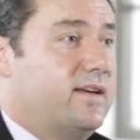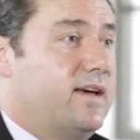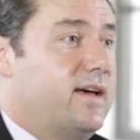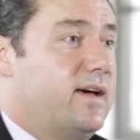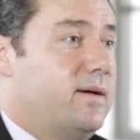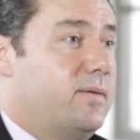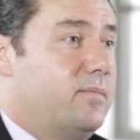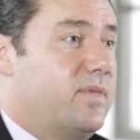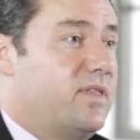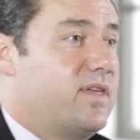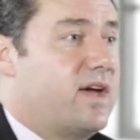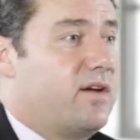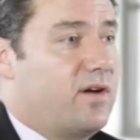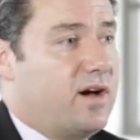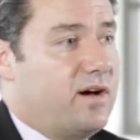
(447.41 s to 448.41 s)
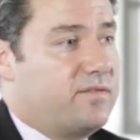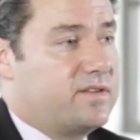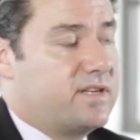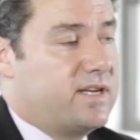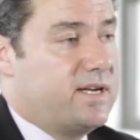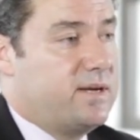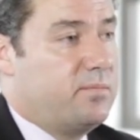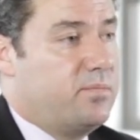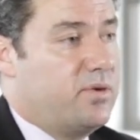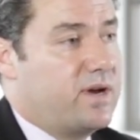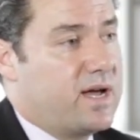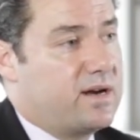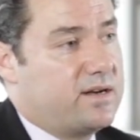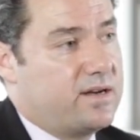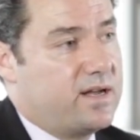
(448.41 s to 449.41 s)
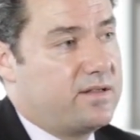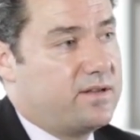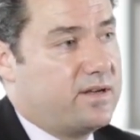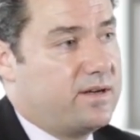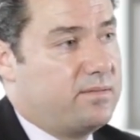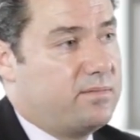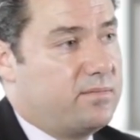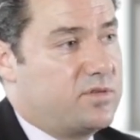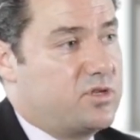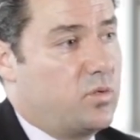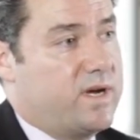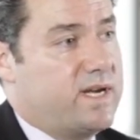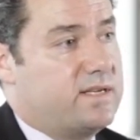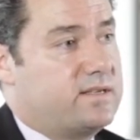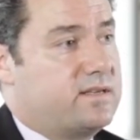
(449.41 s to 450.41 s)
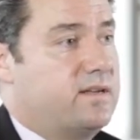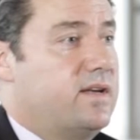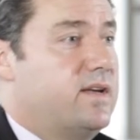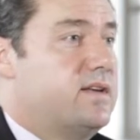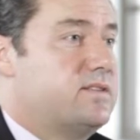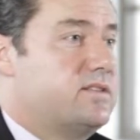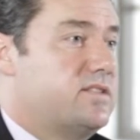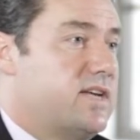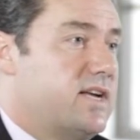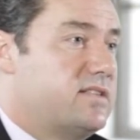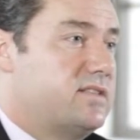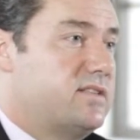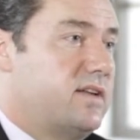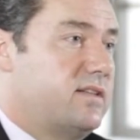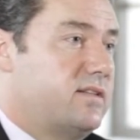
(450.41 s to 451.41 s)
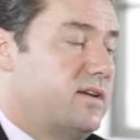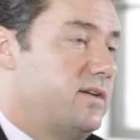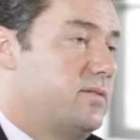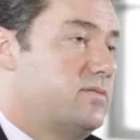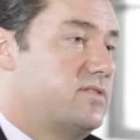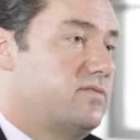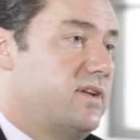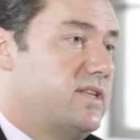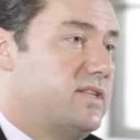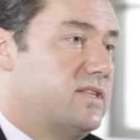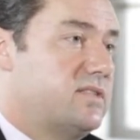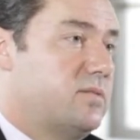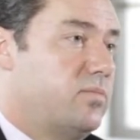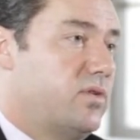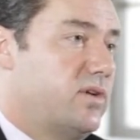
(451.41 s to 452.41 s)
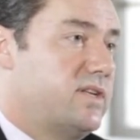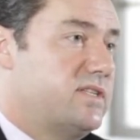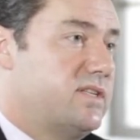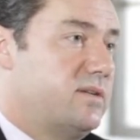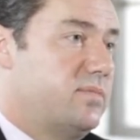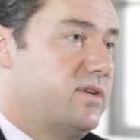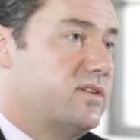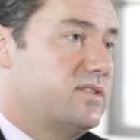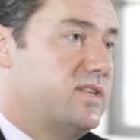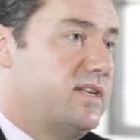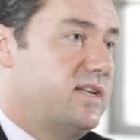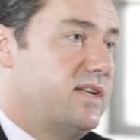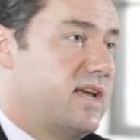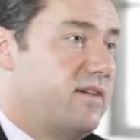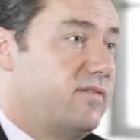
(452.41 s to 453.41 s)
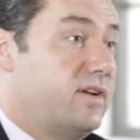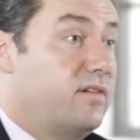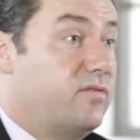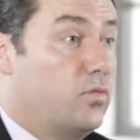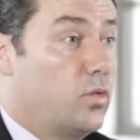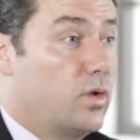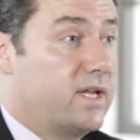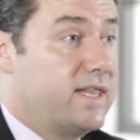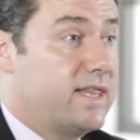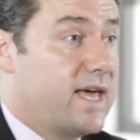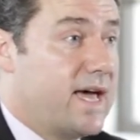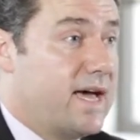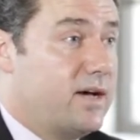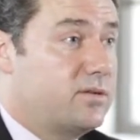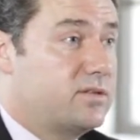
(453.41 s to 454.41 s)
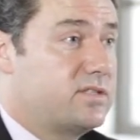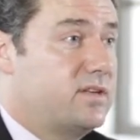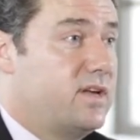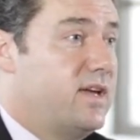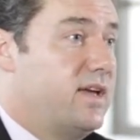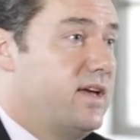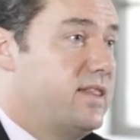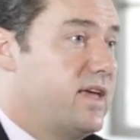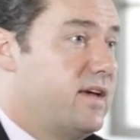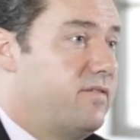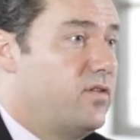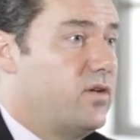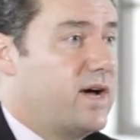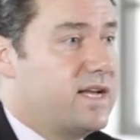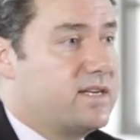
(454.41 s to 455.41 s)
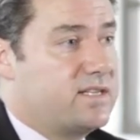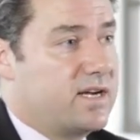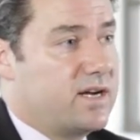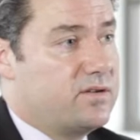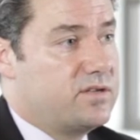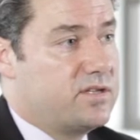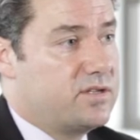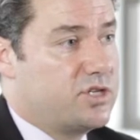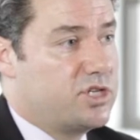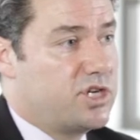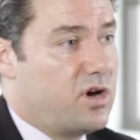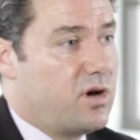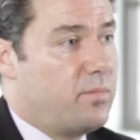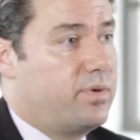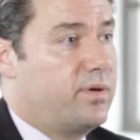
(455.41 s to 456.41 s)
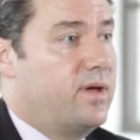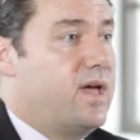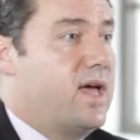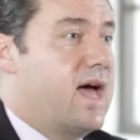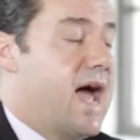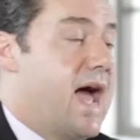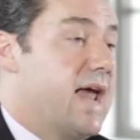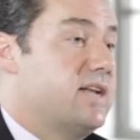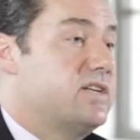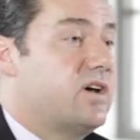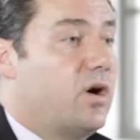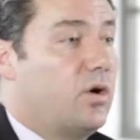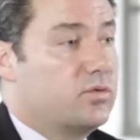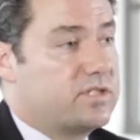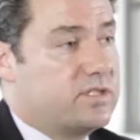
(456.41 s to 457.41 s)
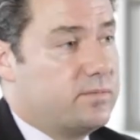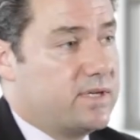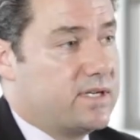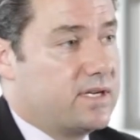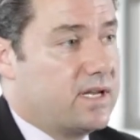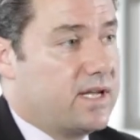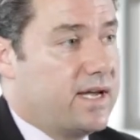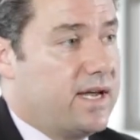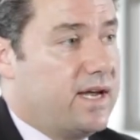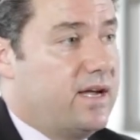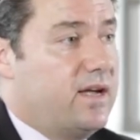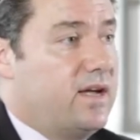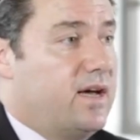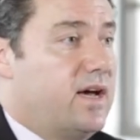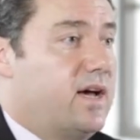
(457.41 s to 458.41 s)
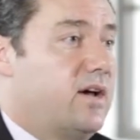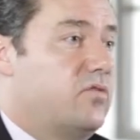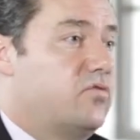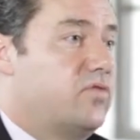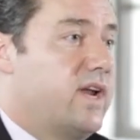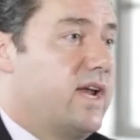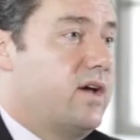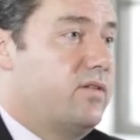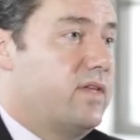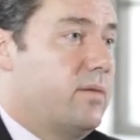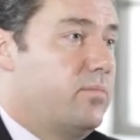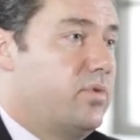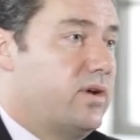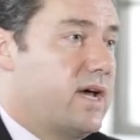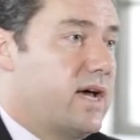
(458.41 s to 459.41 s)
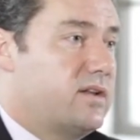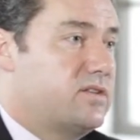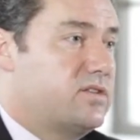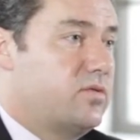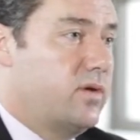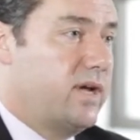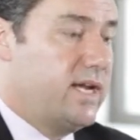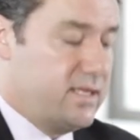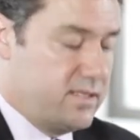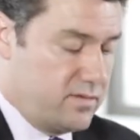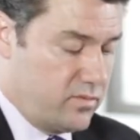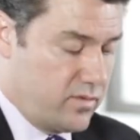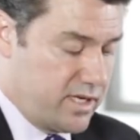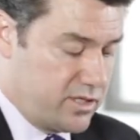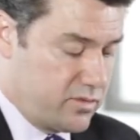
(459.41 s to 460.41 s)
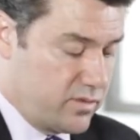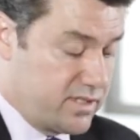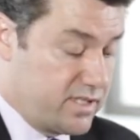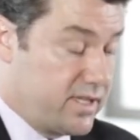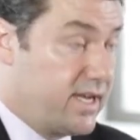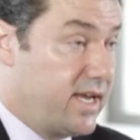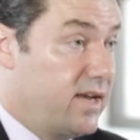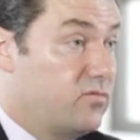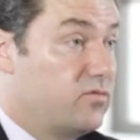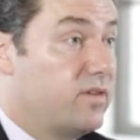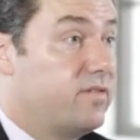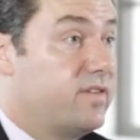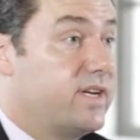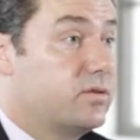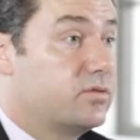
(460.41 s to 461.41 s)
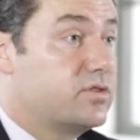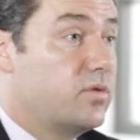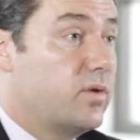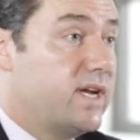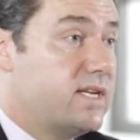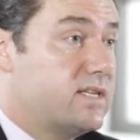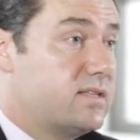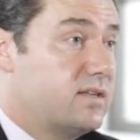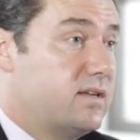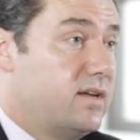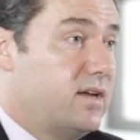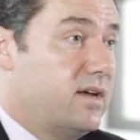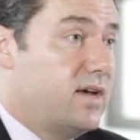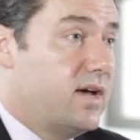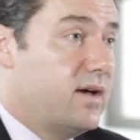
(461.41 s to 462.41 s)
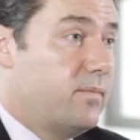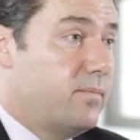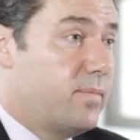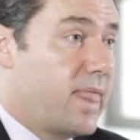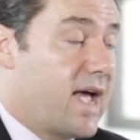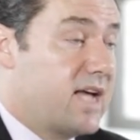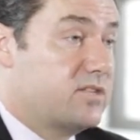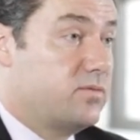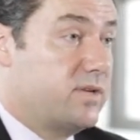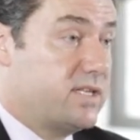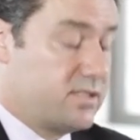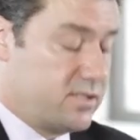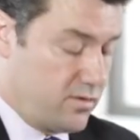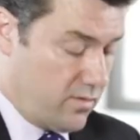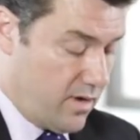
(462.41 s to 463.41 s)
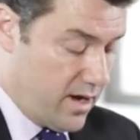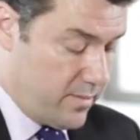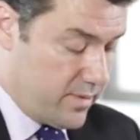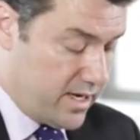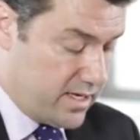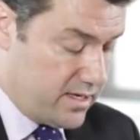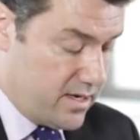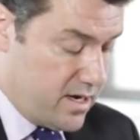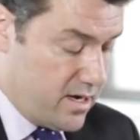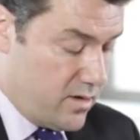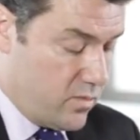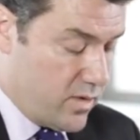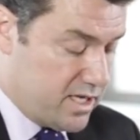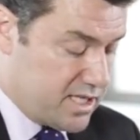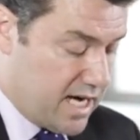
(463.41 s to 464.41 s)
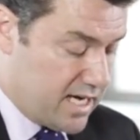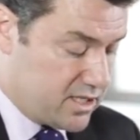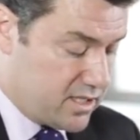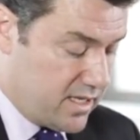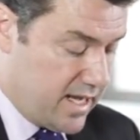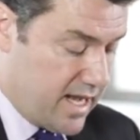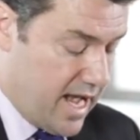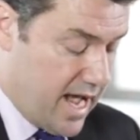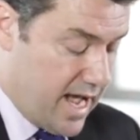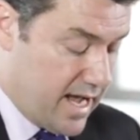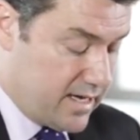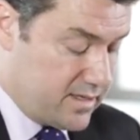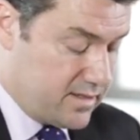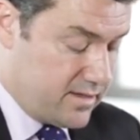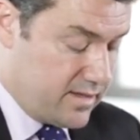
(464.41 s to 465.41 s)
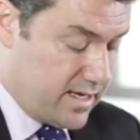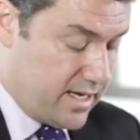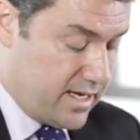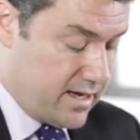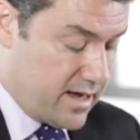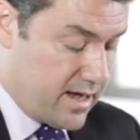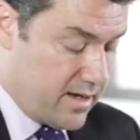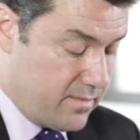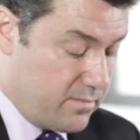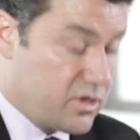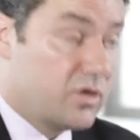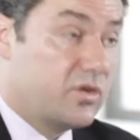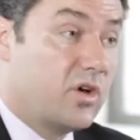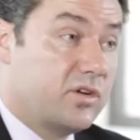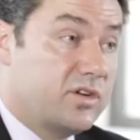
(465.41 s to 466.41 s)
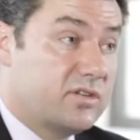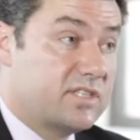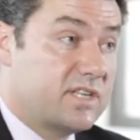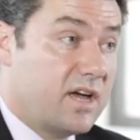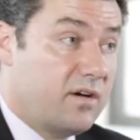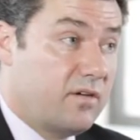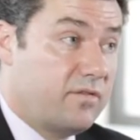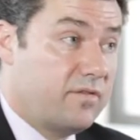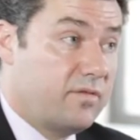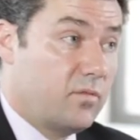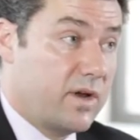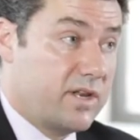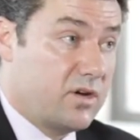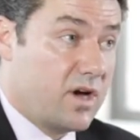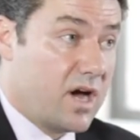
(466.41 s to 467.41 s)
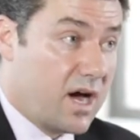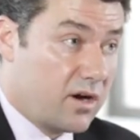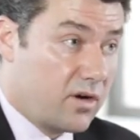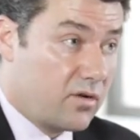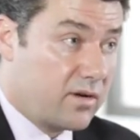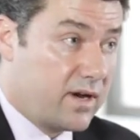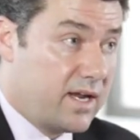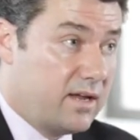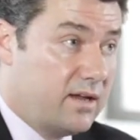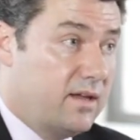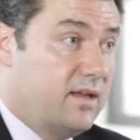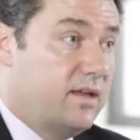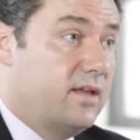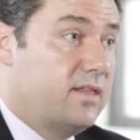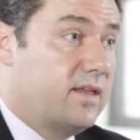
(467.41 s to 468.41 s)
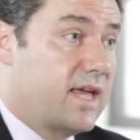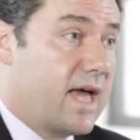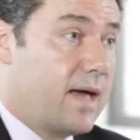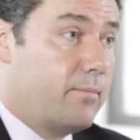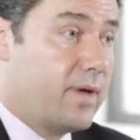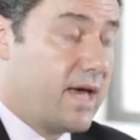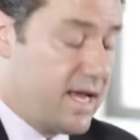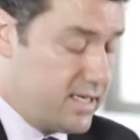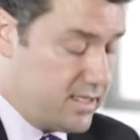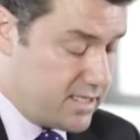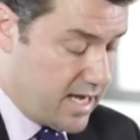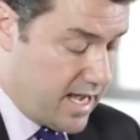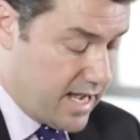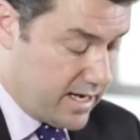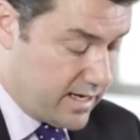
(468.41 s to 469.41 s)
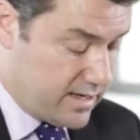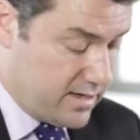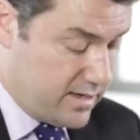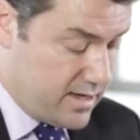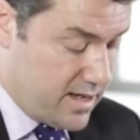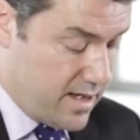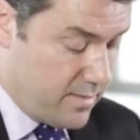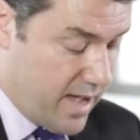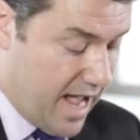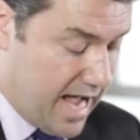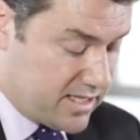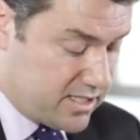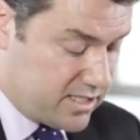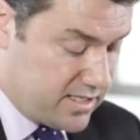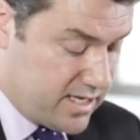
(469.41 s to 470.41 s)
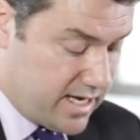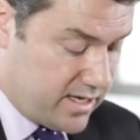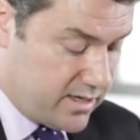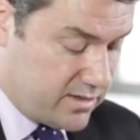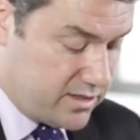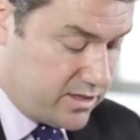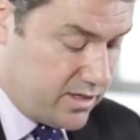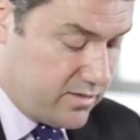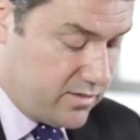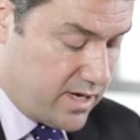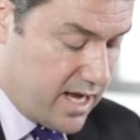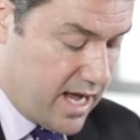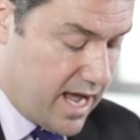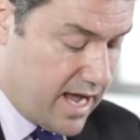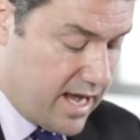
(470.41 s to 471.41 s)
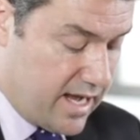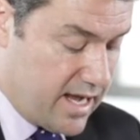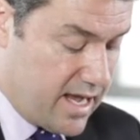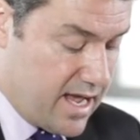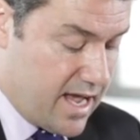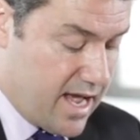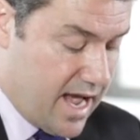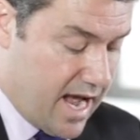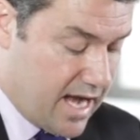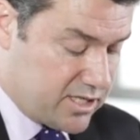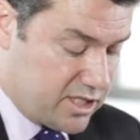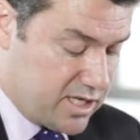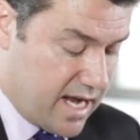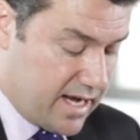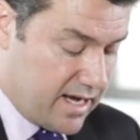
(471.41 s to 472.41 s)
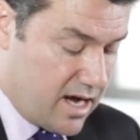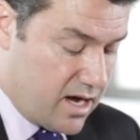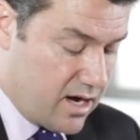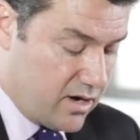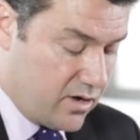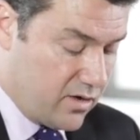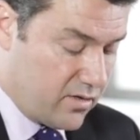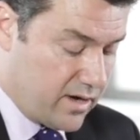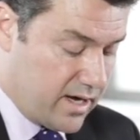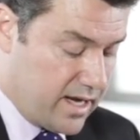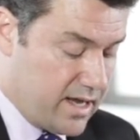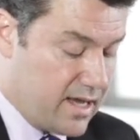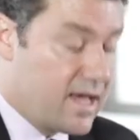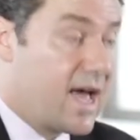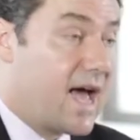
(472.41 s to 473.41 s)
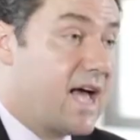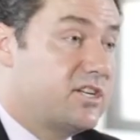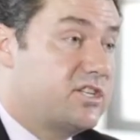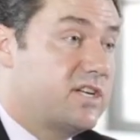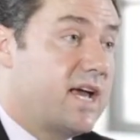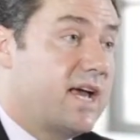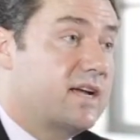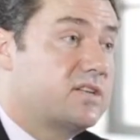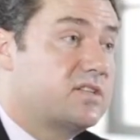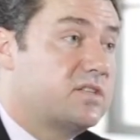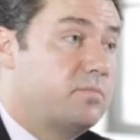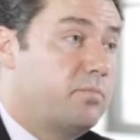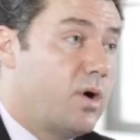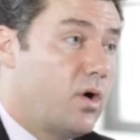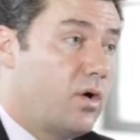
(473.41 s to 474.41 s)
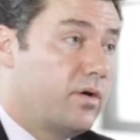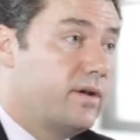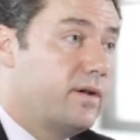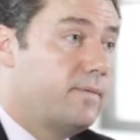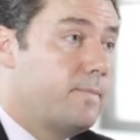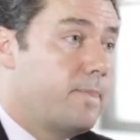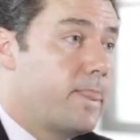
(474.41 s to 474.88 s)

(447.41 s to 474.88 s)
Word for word: Um, thereafter, he put out another tweet suggesting that he was really disappointed because he didn't have enough wool in the house and therefore had to go to the shop. And ultimately, uh, Rio then put out a tweet, which was the reveal tweet, um, as we describe it, which actually had the um, You're Not Yourself When You're Hungry, the campaign tag, um, at Snickers UK, hashtag hungry, hashtag spon.